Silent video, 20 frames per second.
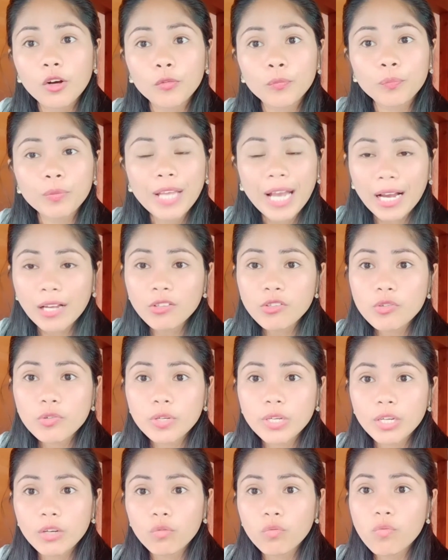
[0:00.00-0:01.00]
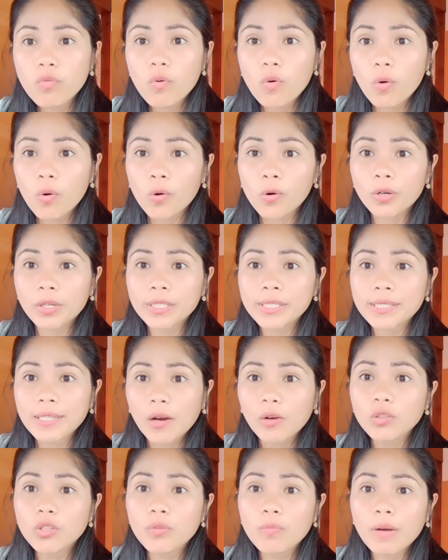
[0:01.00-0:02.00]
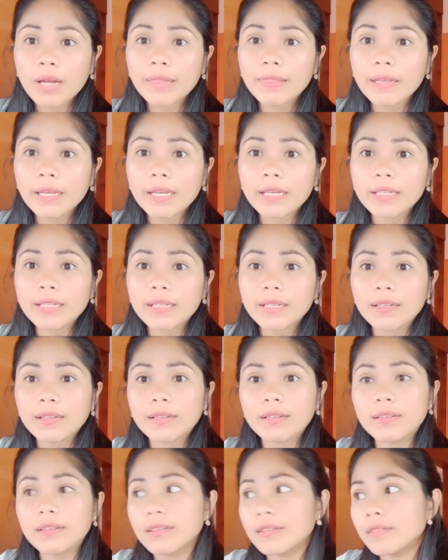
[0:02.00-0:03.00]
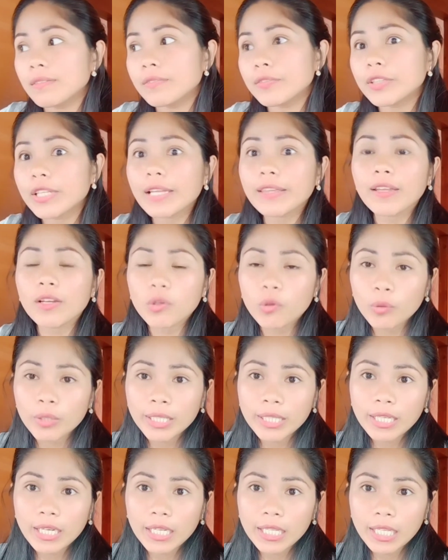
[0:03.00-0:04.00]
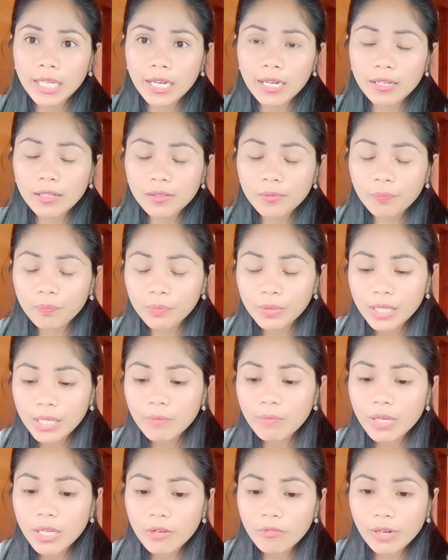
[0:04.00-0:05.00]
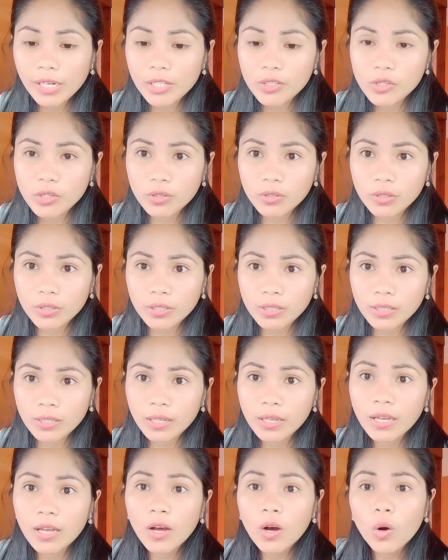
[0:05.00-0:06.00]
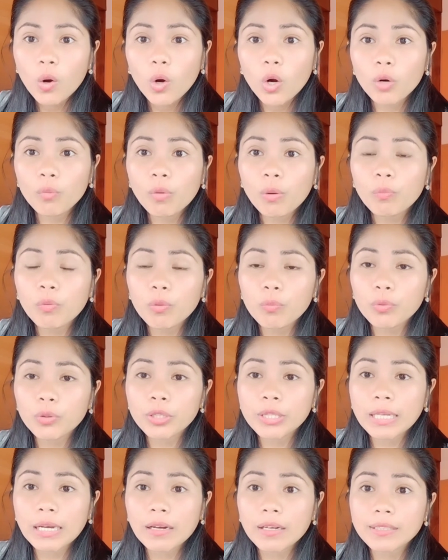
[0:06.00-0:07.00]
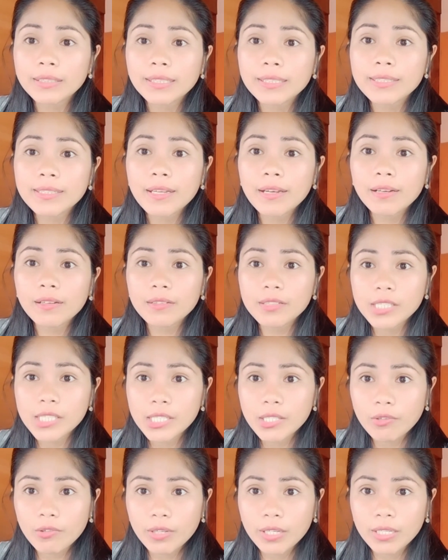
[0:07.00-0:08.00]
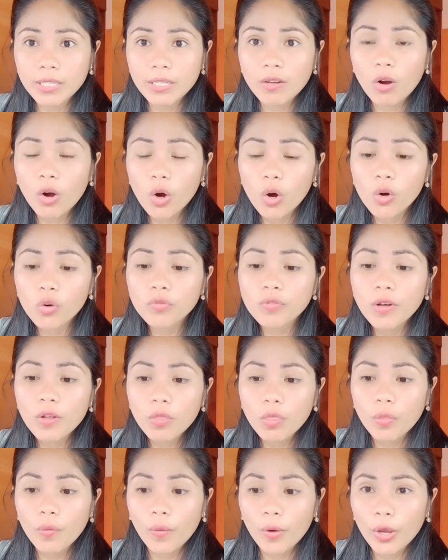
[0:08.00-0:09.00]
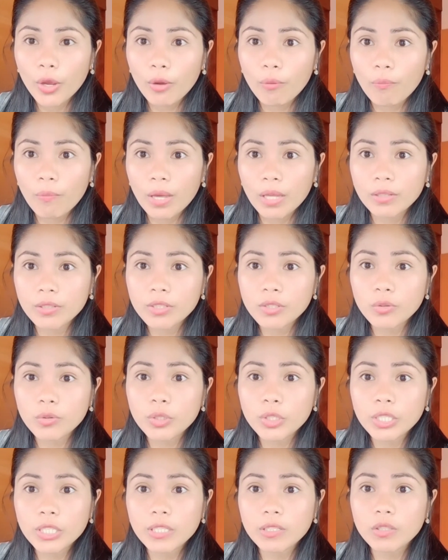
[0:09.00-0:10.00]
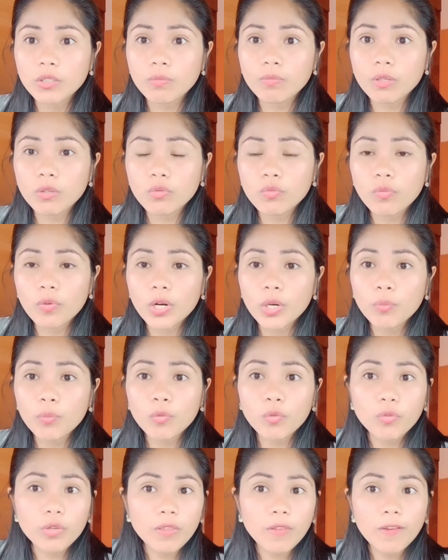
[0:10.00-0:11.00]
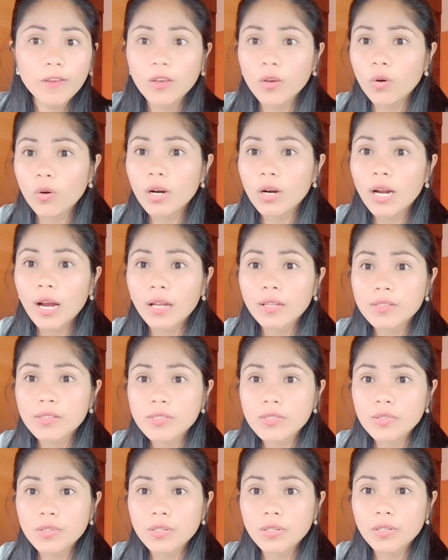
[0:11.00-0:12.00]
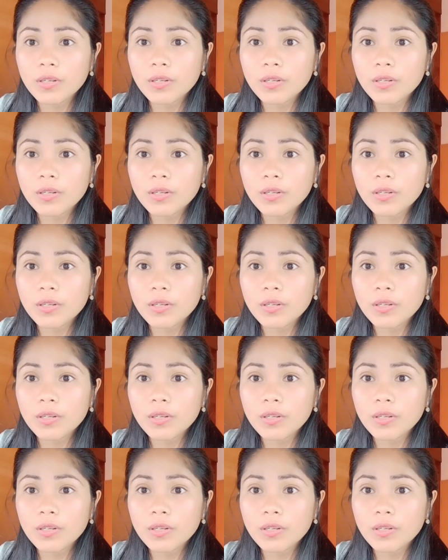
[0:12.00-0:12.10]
country, of course, automatic tatanungin ka ng immigration or mapupunta ka sa second screening of documents. So, you need to be firm with your answer.